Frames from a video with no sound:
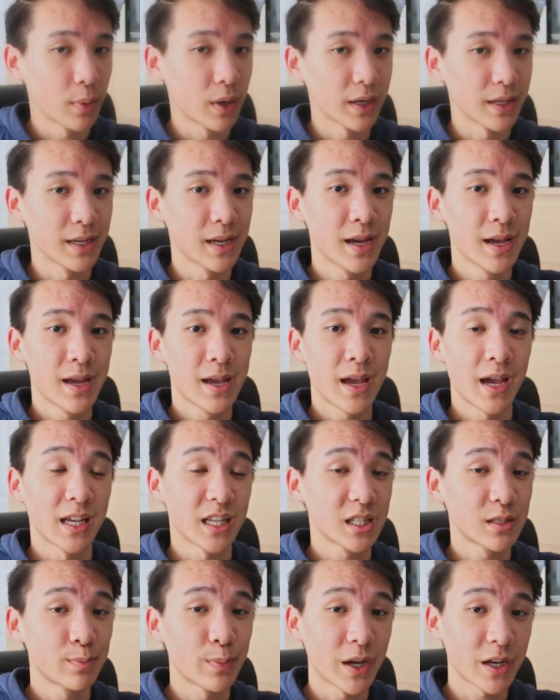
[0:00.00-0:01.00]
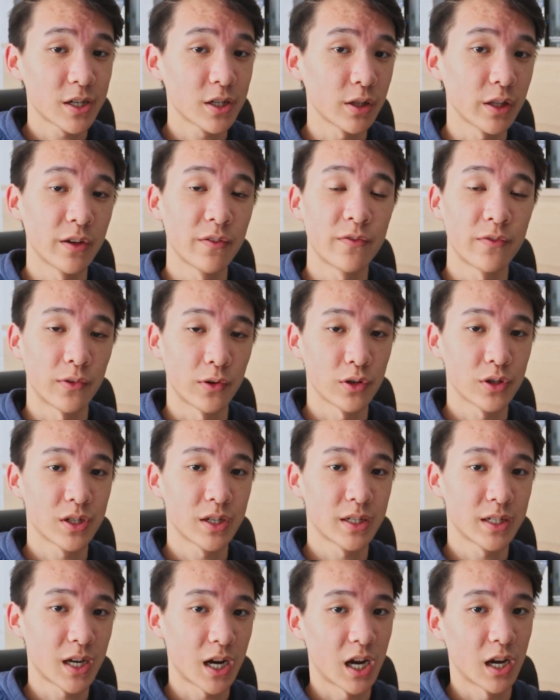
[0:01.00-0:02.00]
money, especially
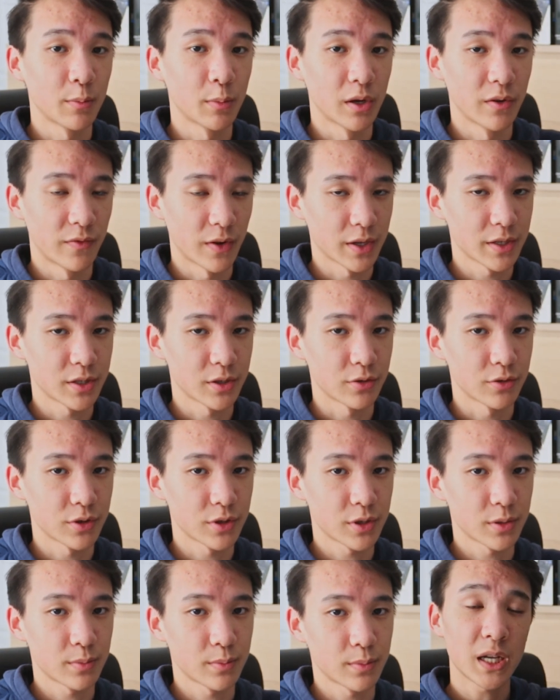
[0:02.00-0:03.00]
first-time investors.